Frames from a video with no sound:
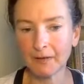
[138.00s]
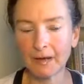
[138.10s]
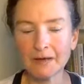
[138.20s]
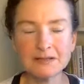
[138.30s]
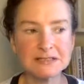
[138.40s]

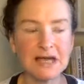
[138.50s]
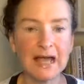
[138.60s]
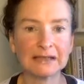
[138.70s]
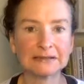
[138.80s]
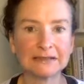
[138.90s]
Okay, it's
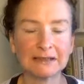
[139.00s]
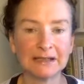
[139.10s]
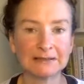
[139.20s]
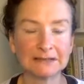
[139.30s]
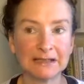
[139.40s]

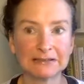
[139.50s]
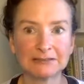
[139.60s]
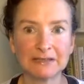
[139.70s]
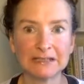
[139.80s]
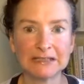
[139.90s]

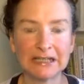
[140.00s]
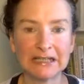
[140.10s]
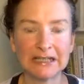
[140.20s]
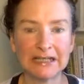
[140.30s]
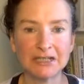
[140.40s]

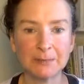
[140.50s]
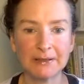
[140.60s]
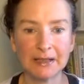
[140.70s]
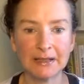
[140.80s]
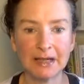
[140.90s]
activating the
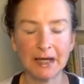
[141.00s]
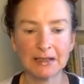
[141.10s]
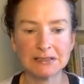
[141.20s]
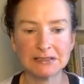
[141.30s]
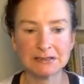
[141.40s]
HPA
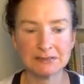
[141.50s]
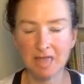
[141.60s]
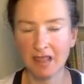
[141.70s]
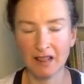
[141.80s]
axis,